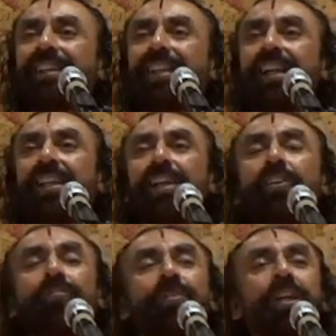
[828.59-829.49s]
that
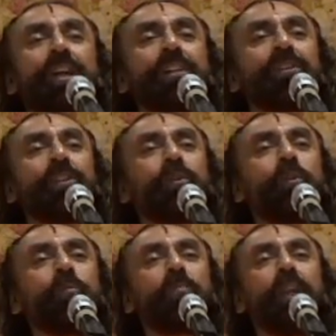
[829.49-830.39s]
if there is a
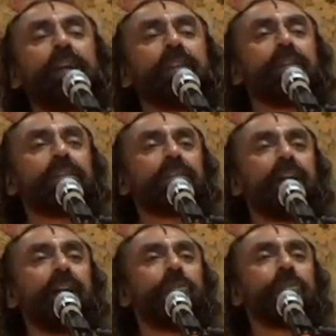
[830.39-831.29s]
rope like this
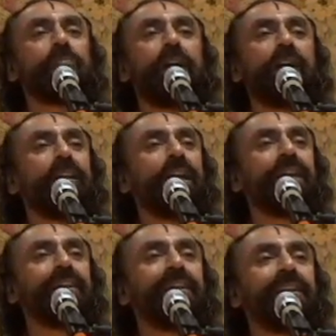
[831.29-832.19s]
around my
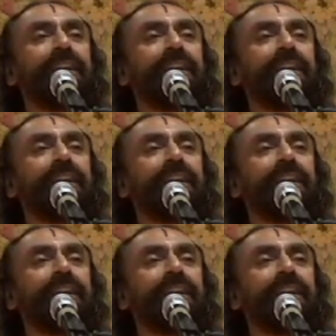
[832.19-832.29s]
leg,